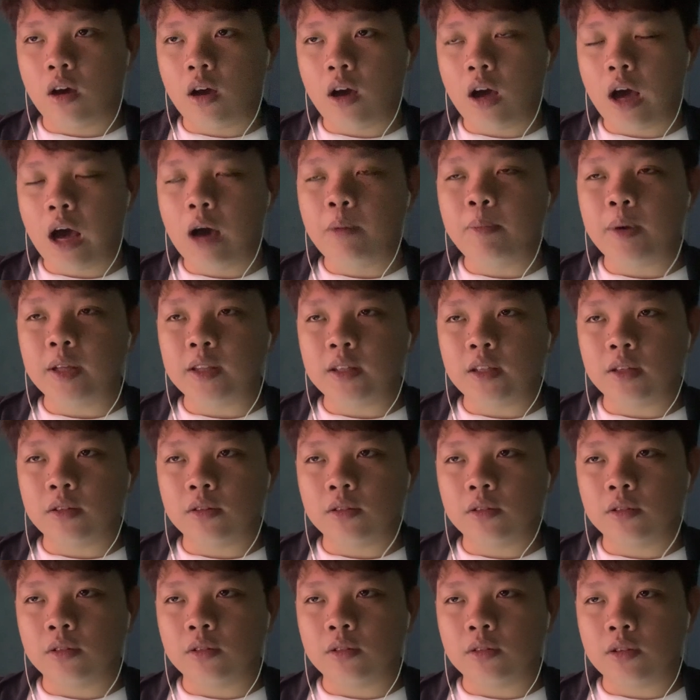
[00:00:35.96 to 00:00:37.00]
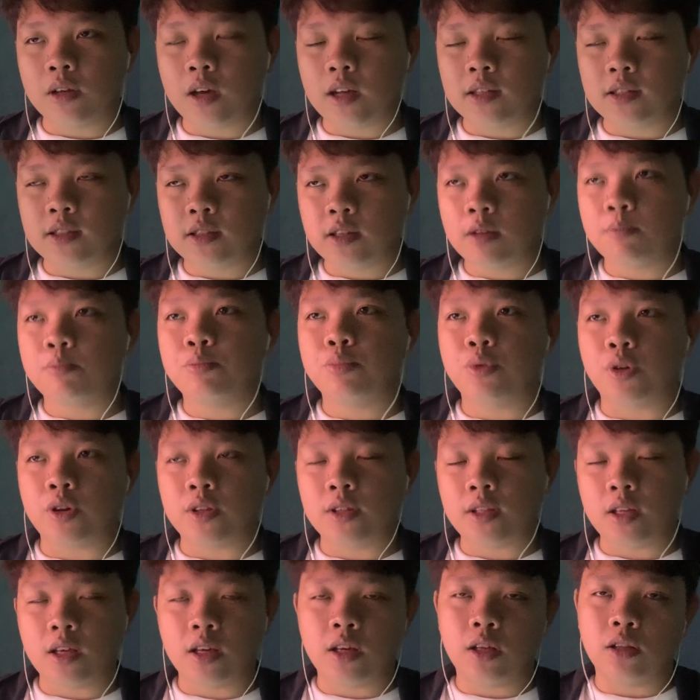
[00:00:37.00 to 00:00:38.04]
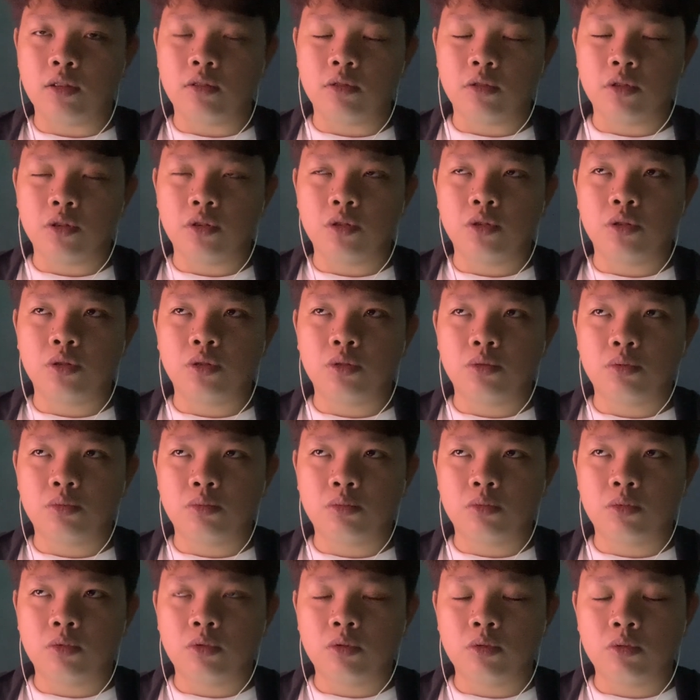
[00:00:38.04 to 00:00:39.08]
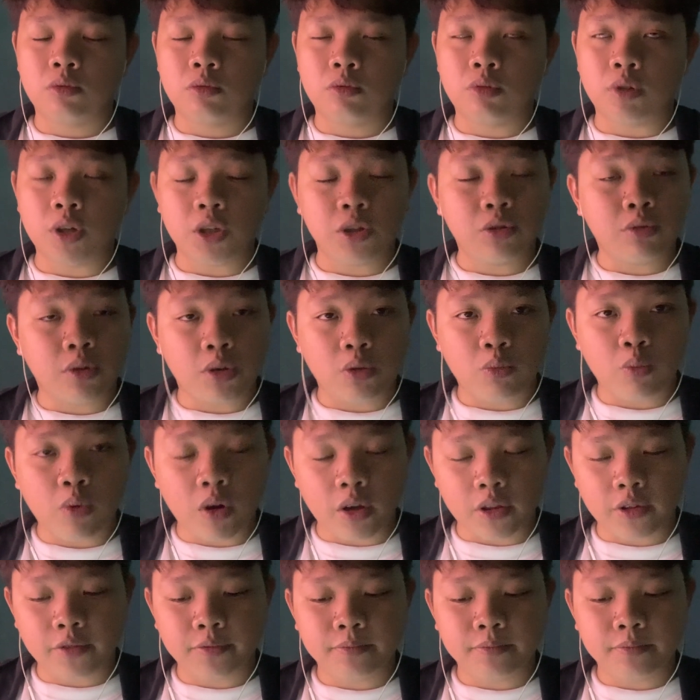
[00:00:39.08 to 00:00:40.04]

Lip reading: Up until at some point in 2021,